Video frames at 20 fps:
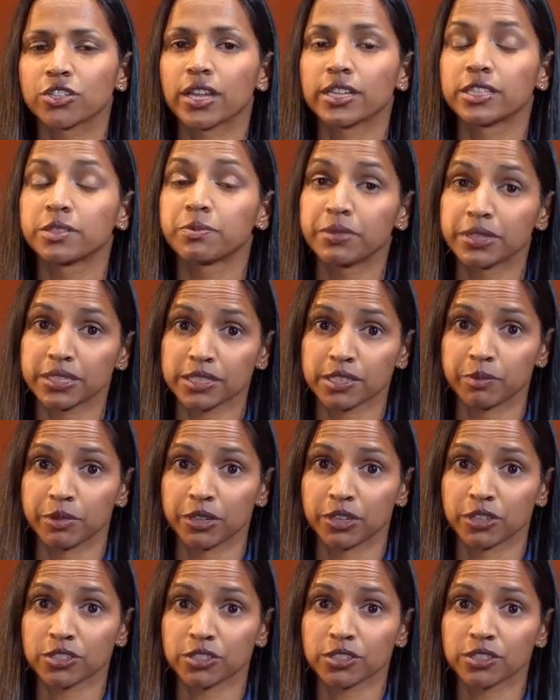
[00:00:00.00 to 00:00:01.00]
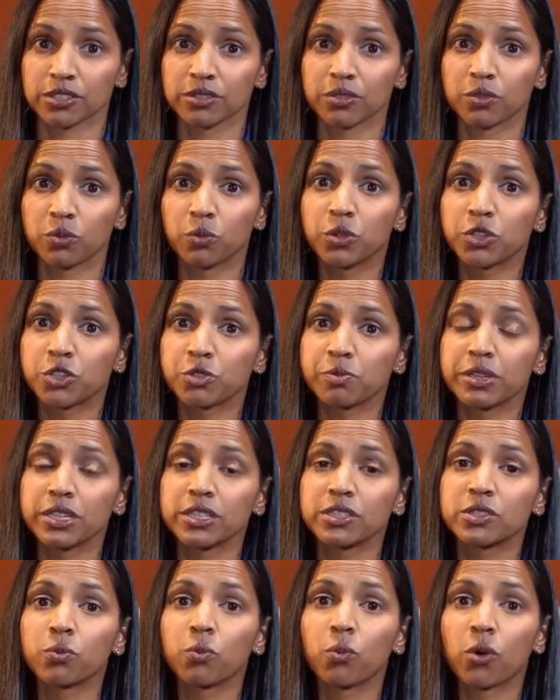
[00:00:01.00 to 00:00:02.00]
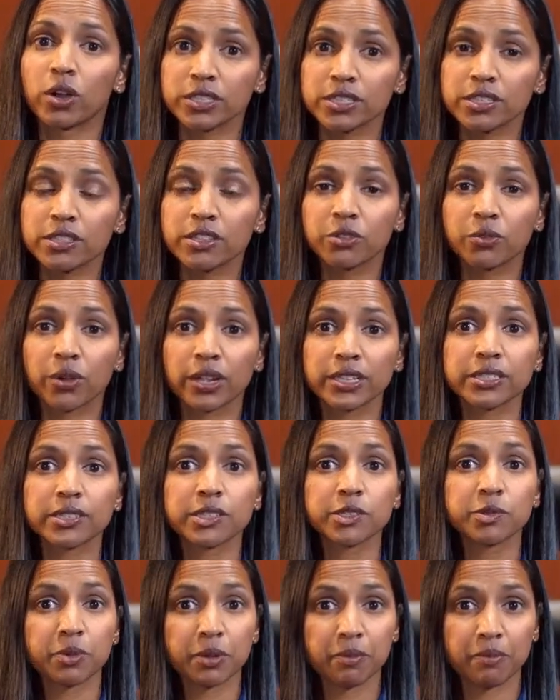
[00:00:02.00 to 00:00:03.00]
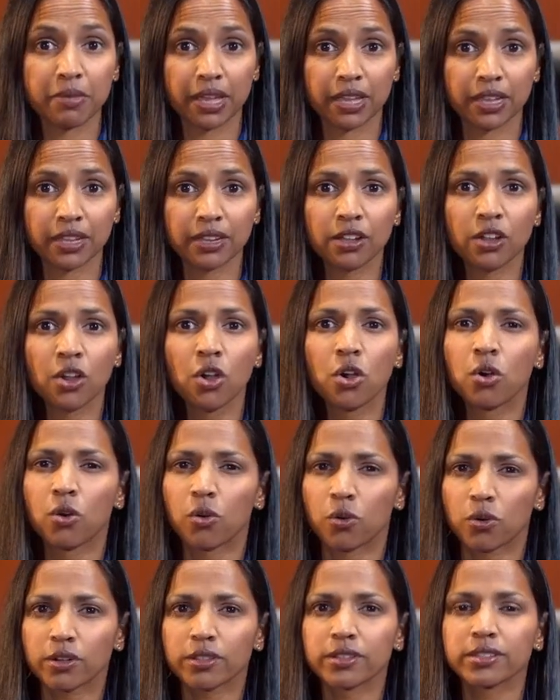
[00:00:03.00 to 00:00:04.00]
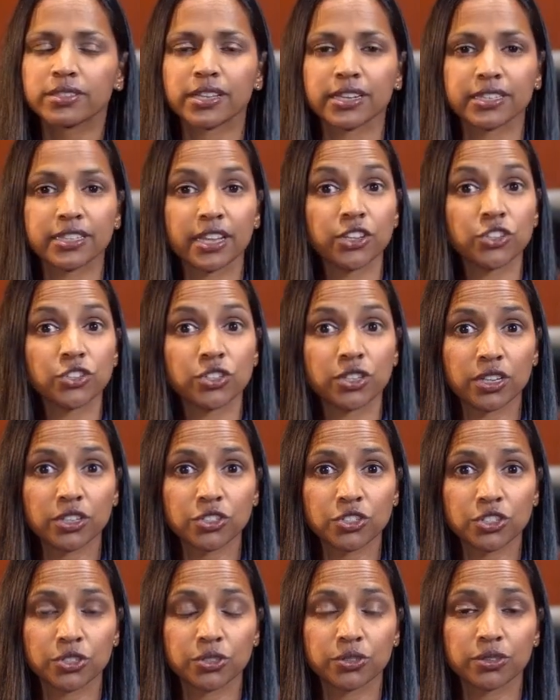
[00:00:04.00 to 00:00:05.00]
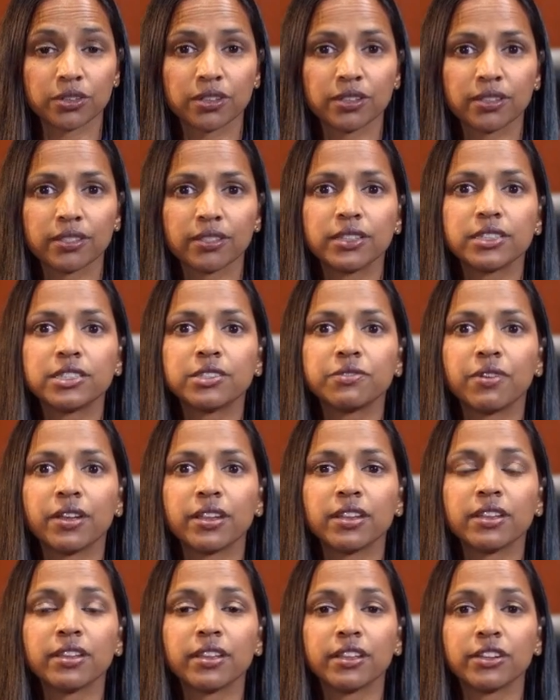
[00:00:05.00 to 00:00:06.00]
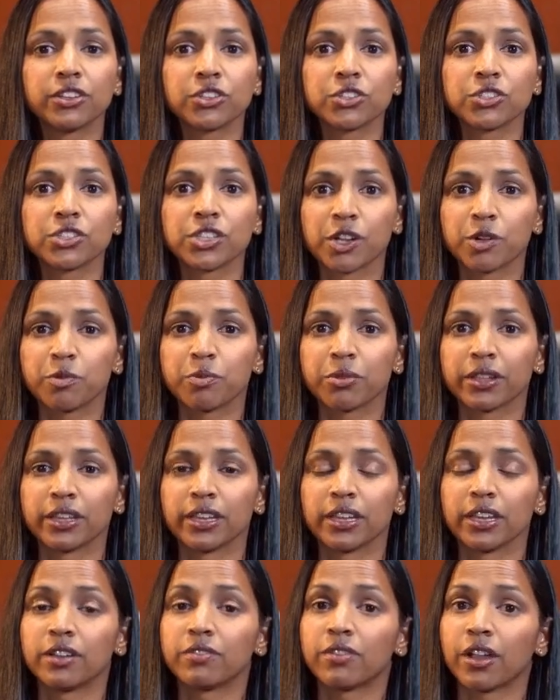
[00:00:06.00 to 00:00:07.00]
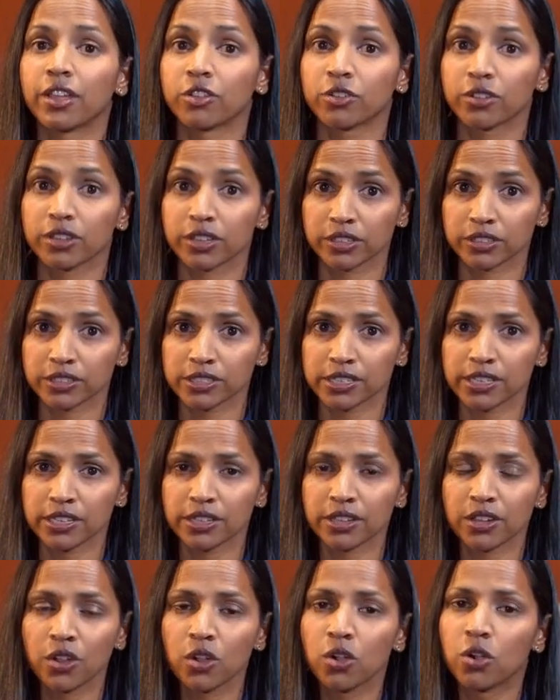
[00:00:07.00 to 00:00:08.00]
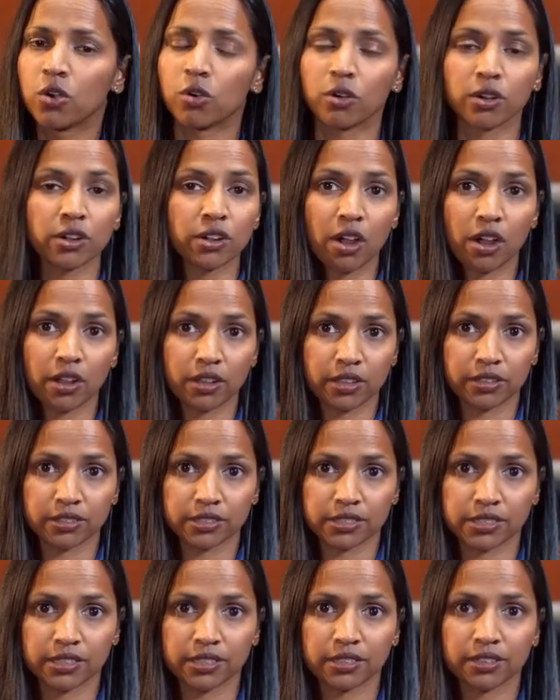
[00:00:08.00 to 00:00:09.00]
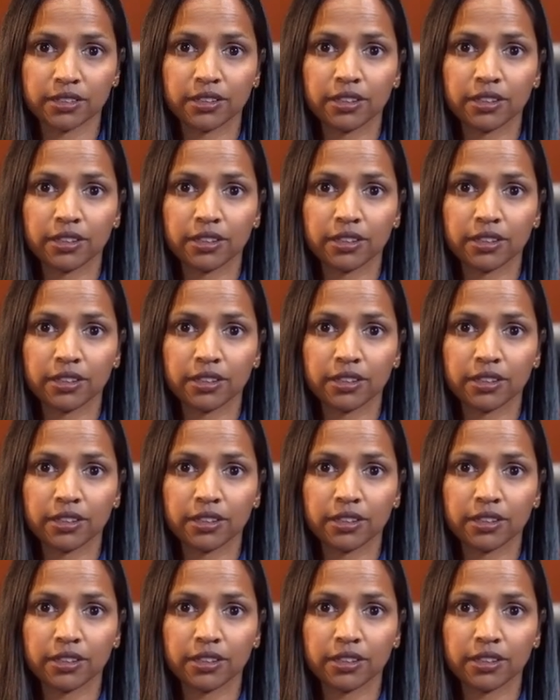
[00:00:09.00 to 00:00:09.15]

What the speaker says: as misdemeanors, which means once the arrest has been made or the citation issued, the defendant enters their plea of either guilty or not guilty.